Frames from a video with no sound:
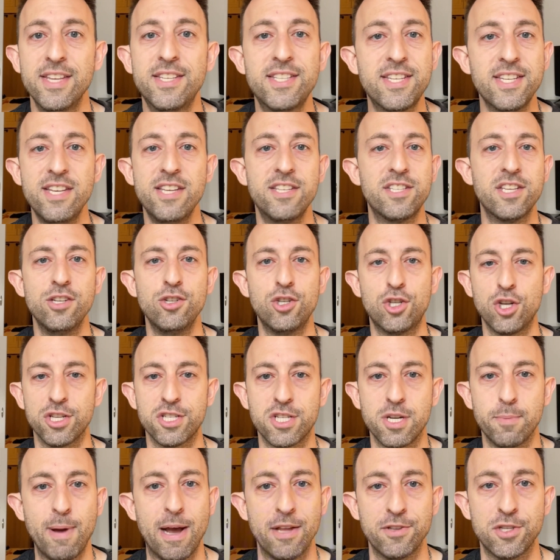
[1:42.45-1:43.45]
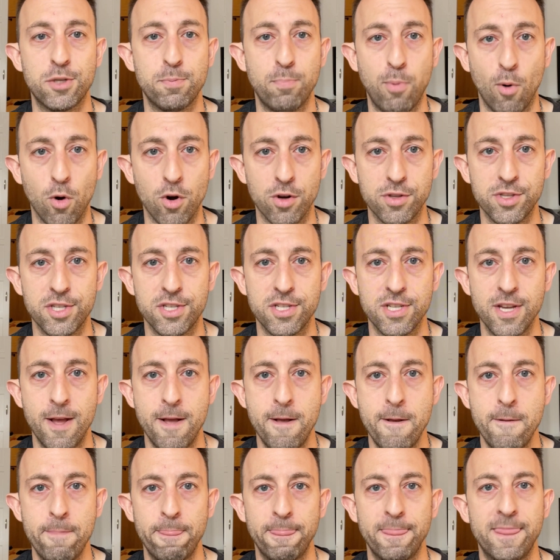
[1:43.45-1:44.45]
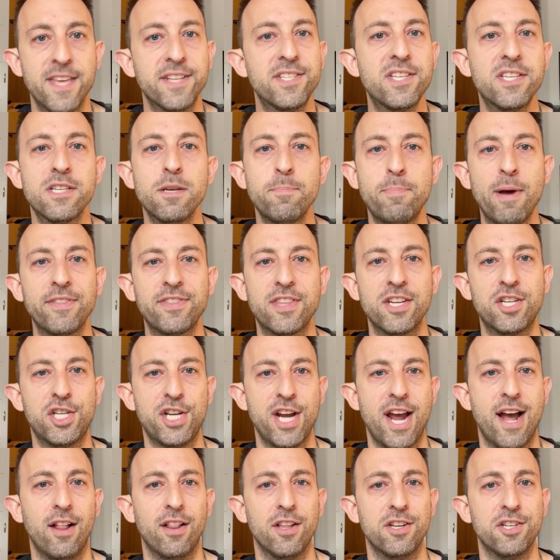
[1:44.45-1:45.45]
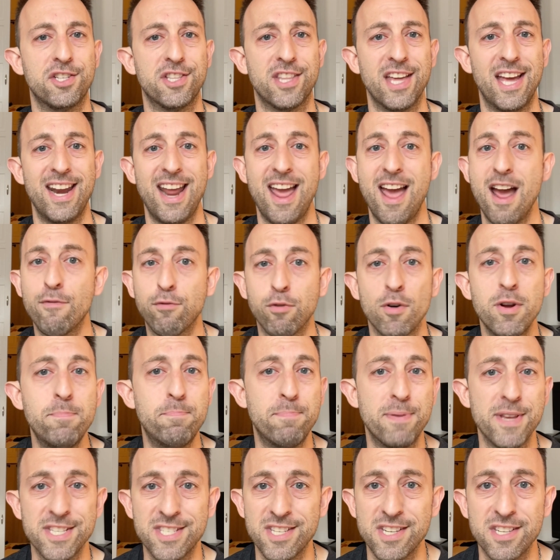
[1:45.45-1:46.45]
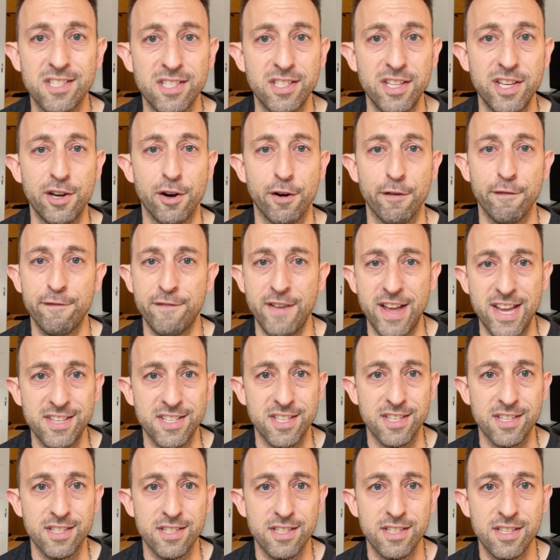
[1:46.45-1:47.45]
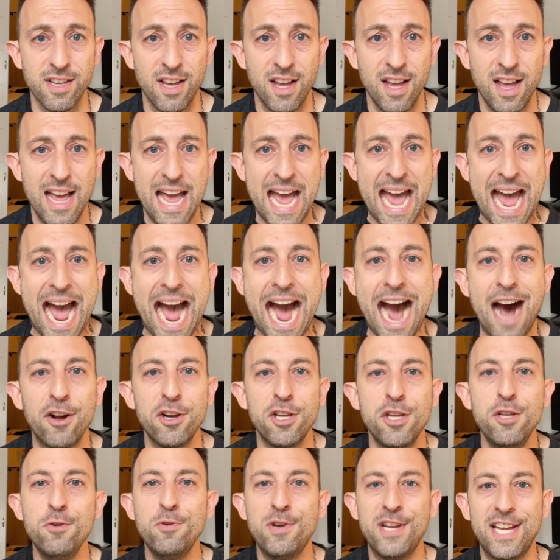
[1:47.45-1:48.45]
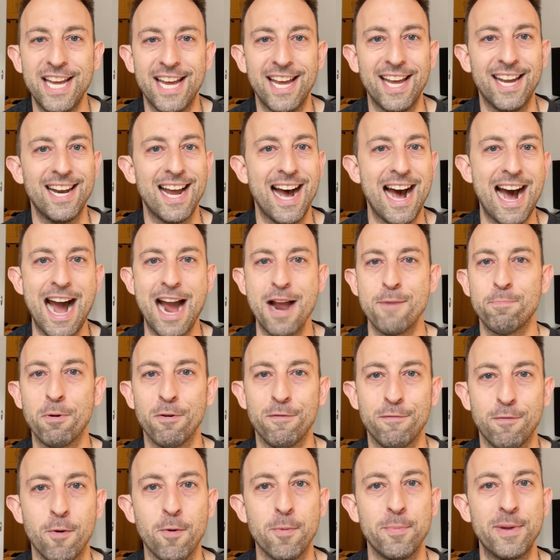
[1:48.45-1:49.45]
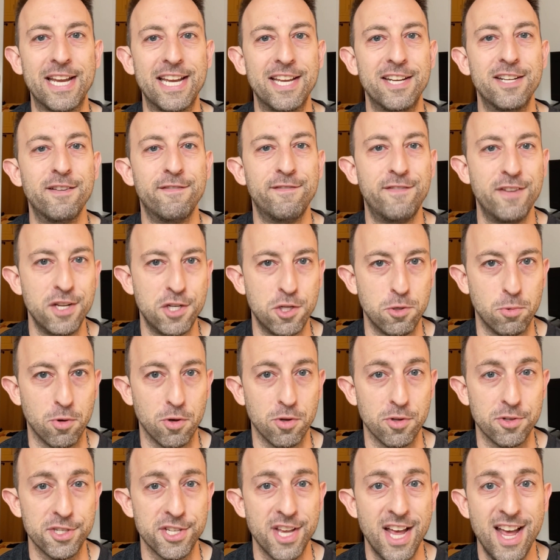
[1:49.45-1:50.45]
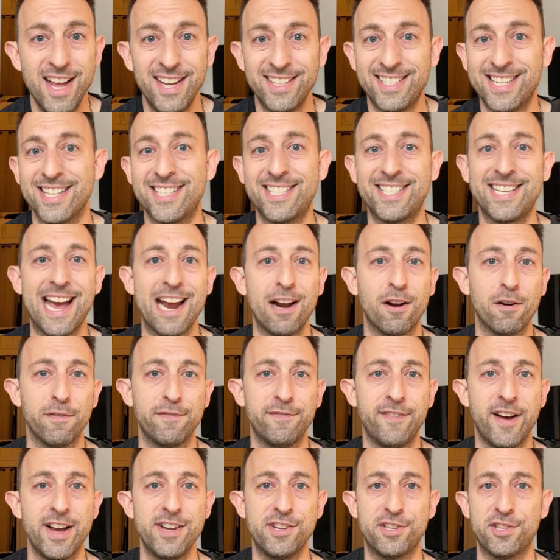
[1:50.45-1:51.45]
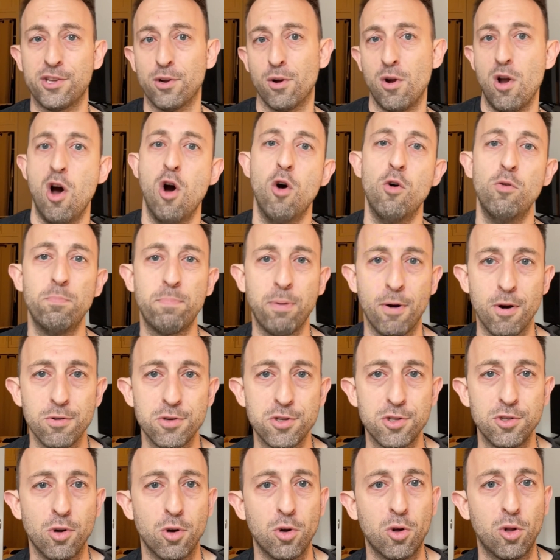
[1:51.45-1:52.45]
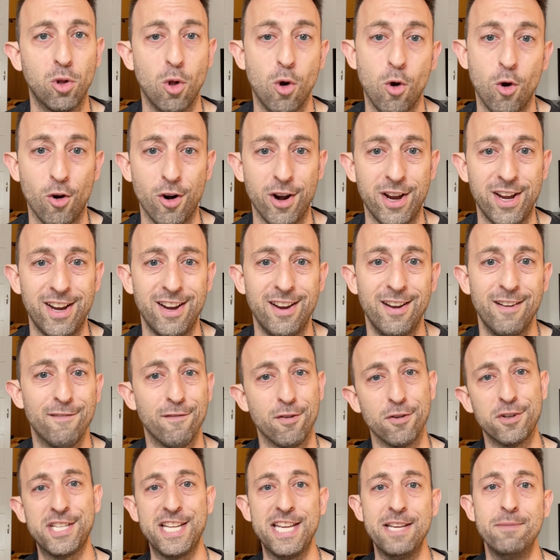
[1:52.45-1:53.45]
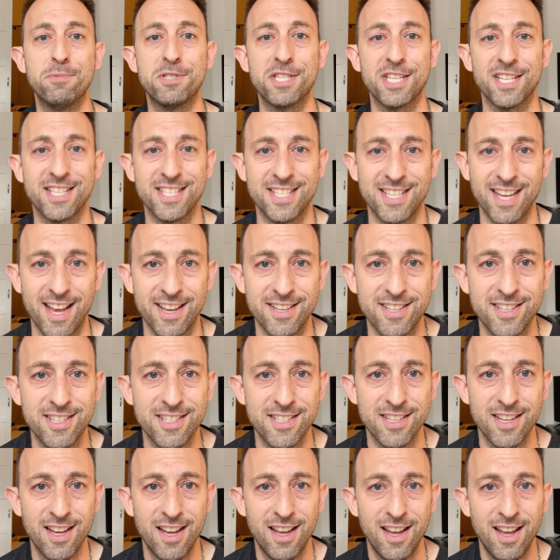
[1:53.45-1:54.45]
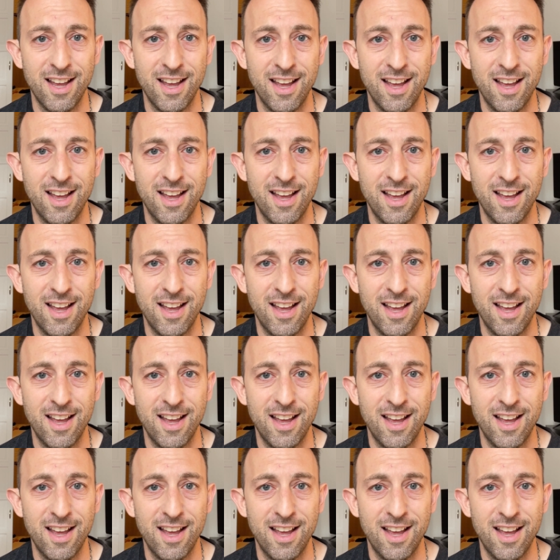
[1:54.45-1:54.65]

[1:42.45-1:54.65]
This isn't just about sports. This is about the challenge that every business leader faces. How do you get high-performing individuals to sacrifice their own personal glory for team success?